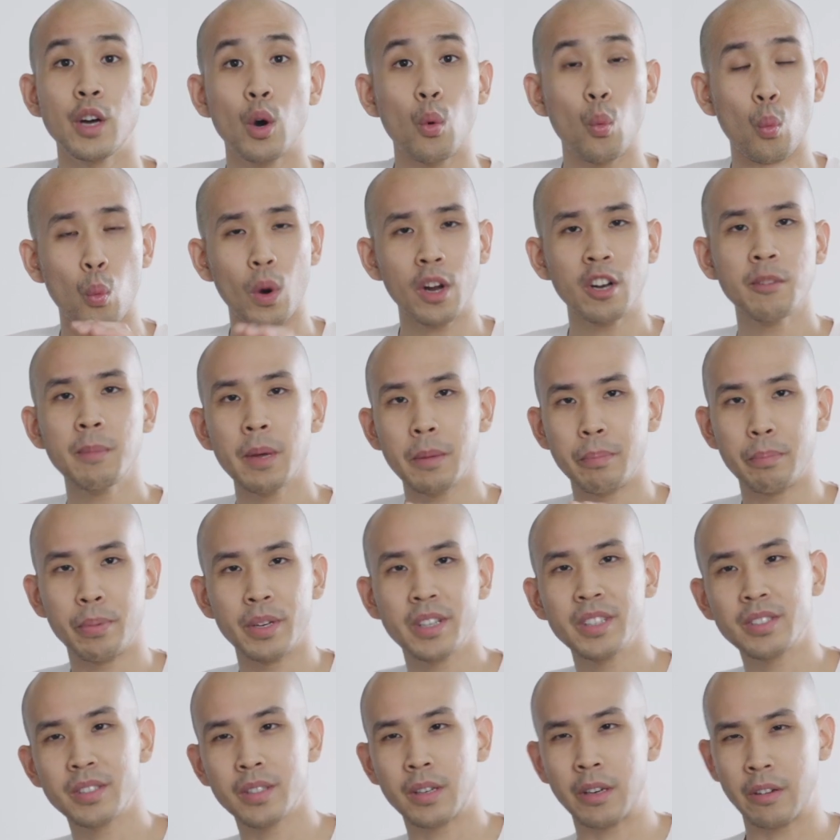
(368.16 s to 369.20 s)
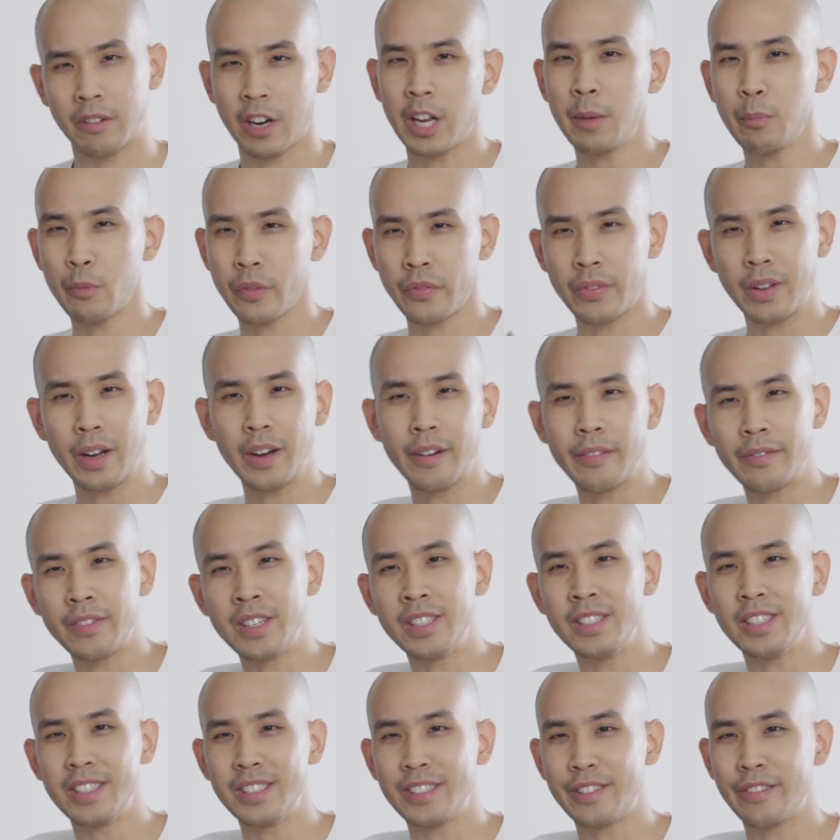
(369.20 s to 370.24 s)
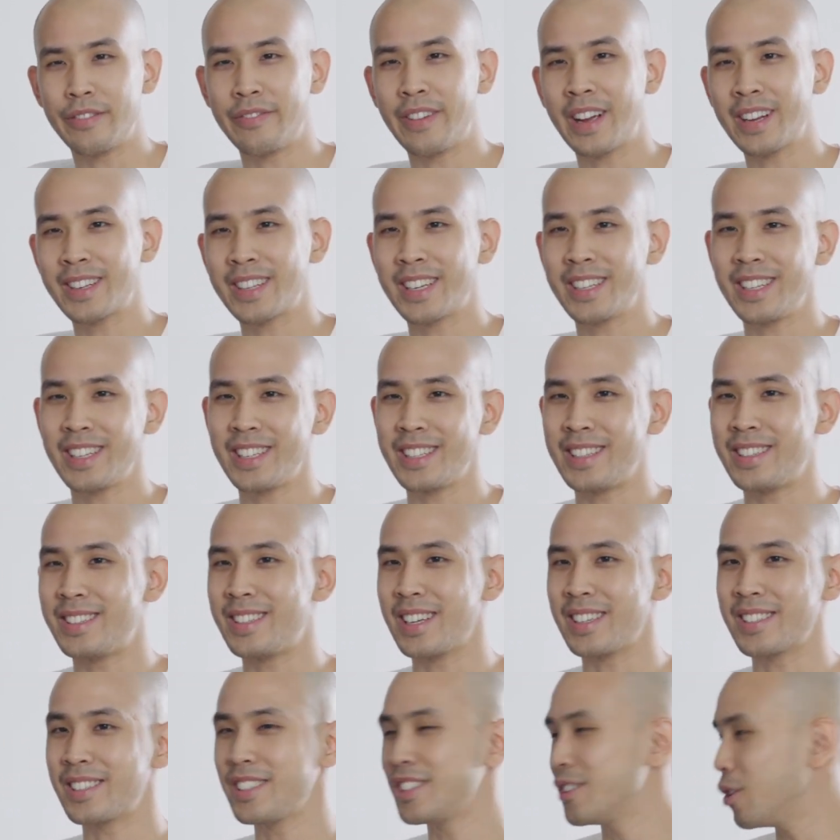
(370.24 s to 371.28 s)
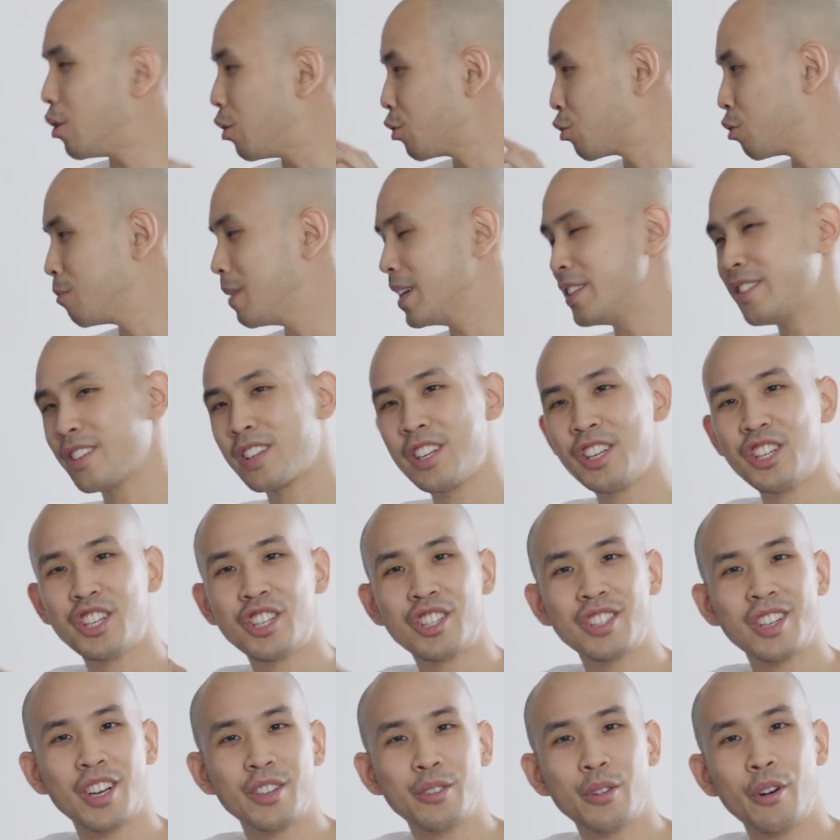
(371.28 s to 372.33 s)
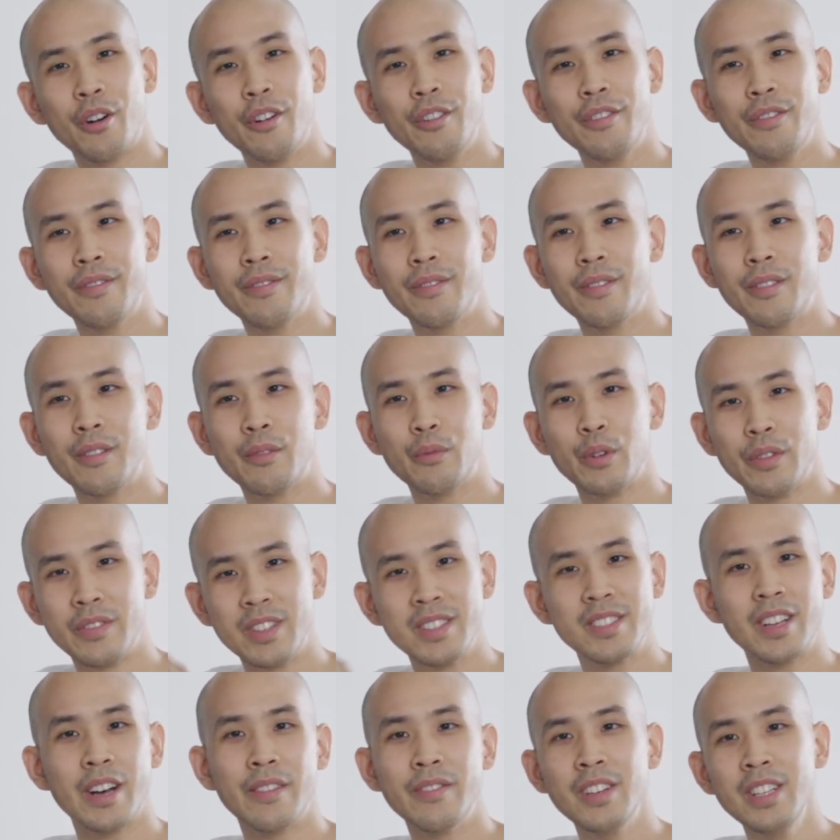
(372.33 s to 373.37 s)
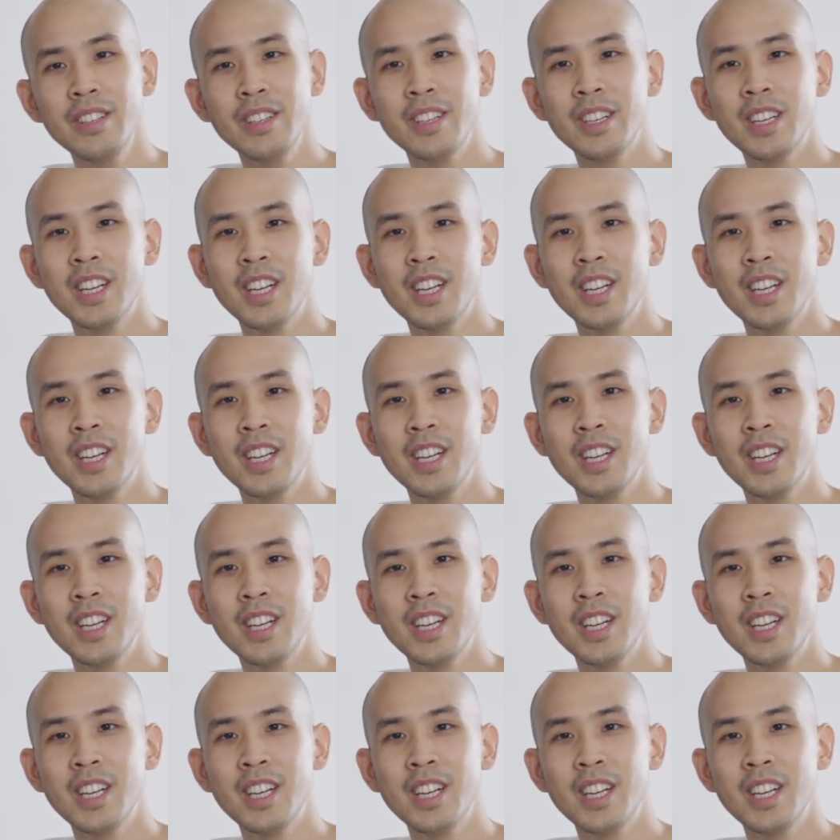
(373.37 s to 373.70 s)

Now, one of my biggest gripe with the oven is the fact that it doesn't automatically shut off with this oven.